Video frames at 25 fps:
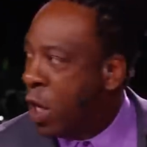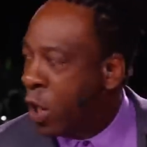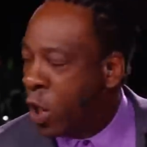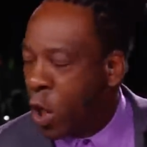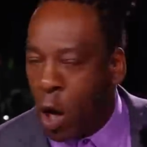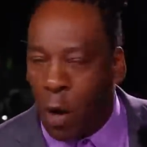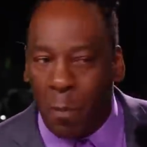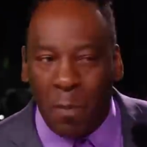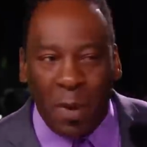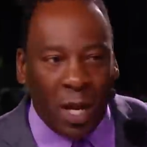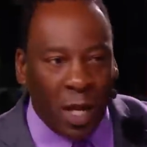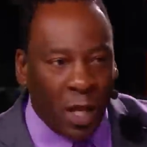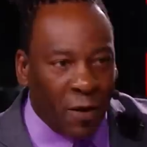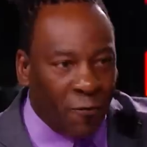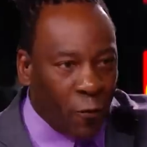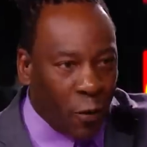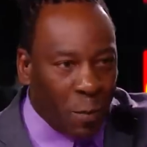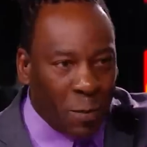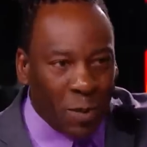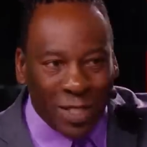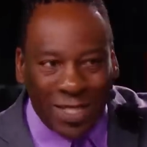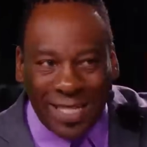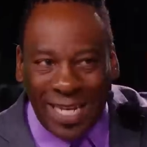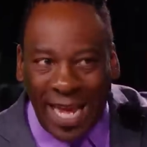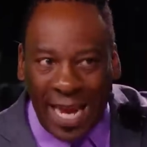Carmella
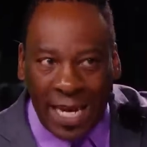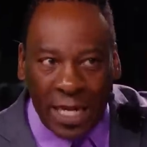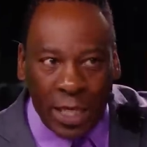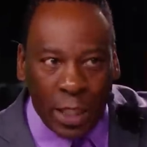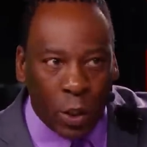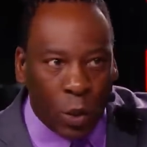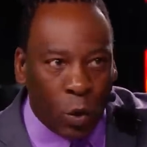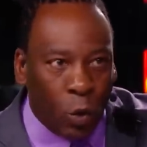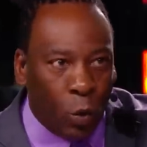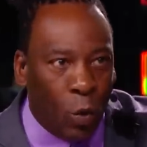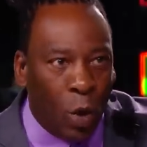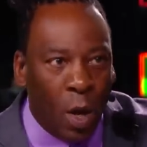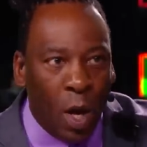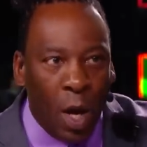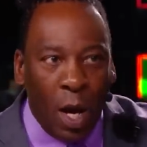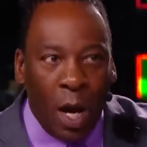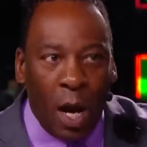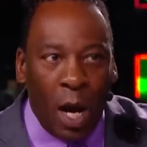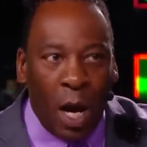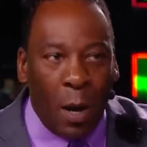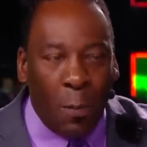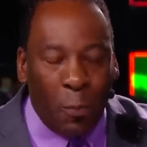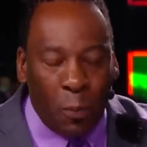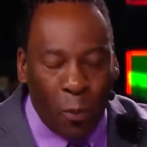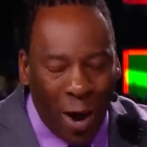from a technical
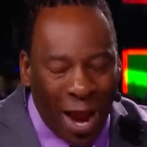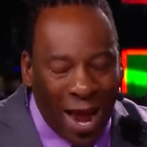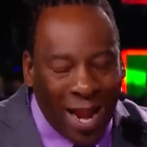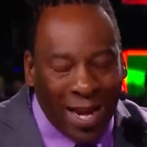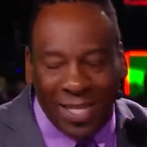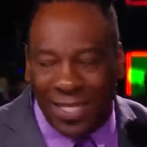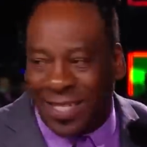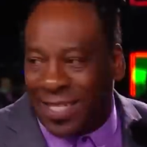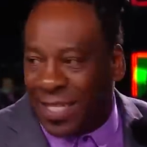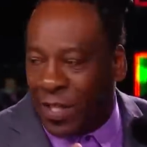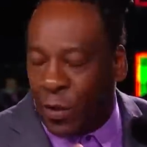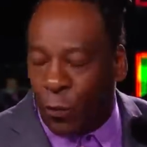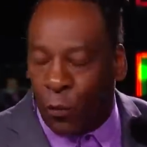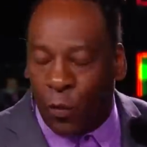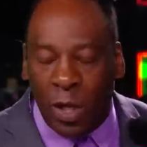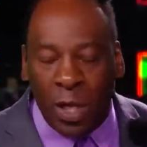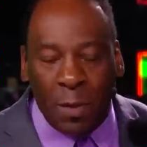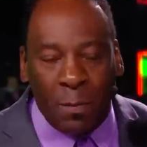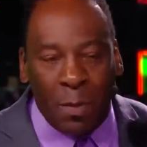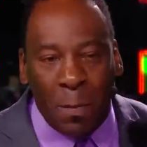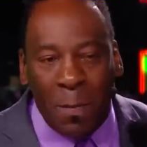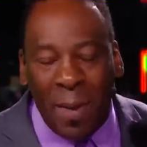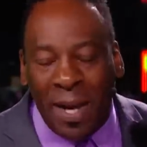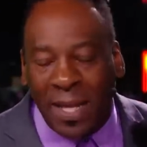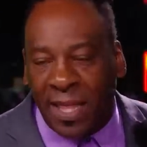prowess in the ring.
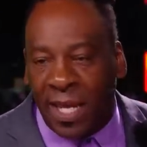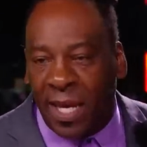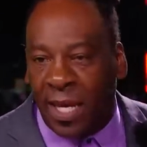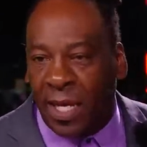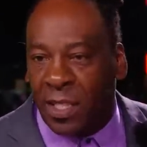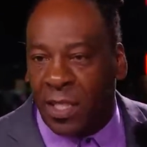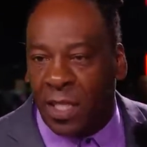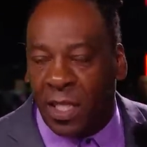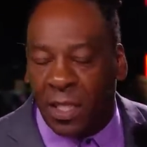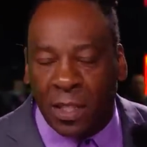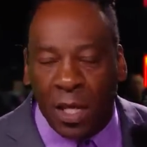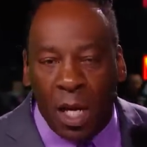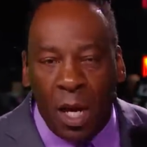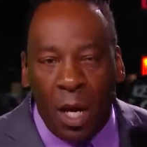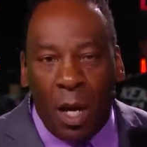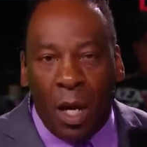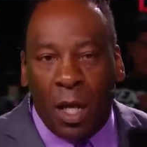But my thing is this.